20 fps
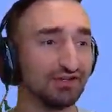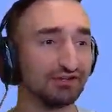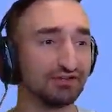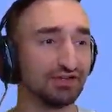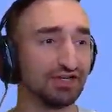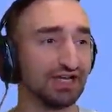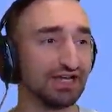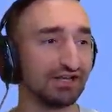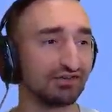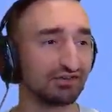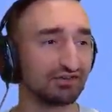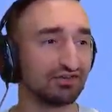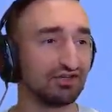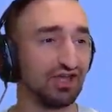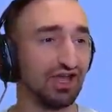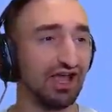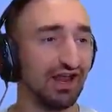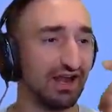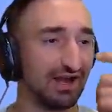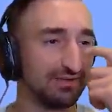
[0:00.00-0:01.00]
Let's Charge.
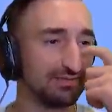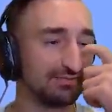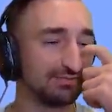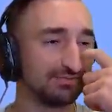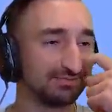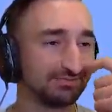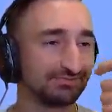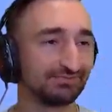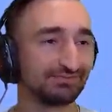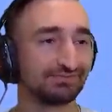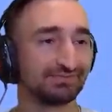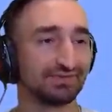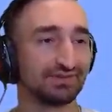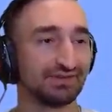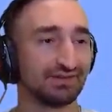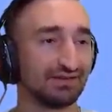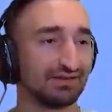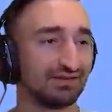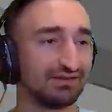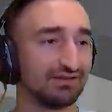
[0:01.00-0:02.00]
get it!
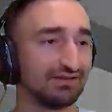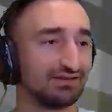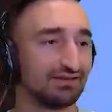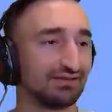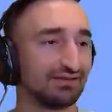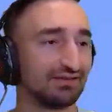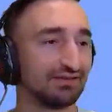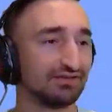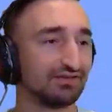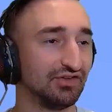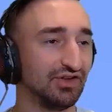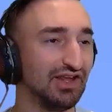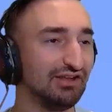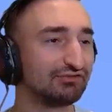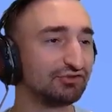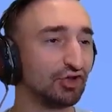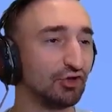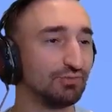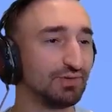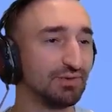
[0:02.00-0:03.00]
Charge! Do they
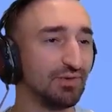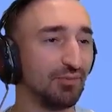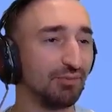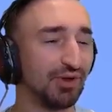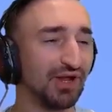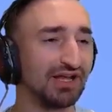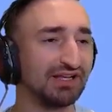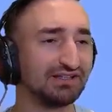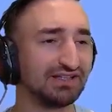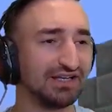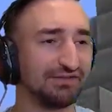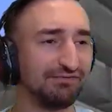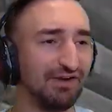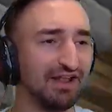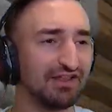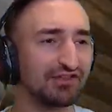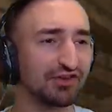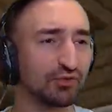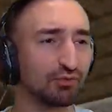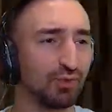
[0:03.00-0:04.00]
have two people playing
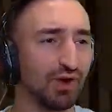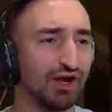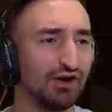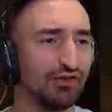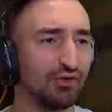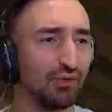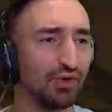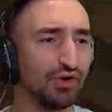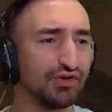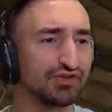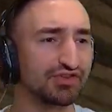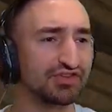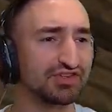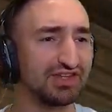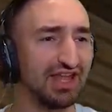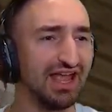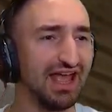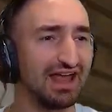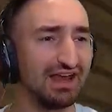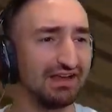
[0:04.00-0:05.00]
defense, or where in the world is
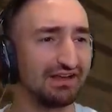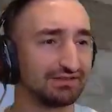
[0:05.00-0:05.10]
Stead?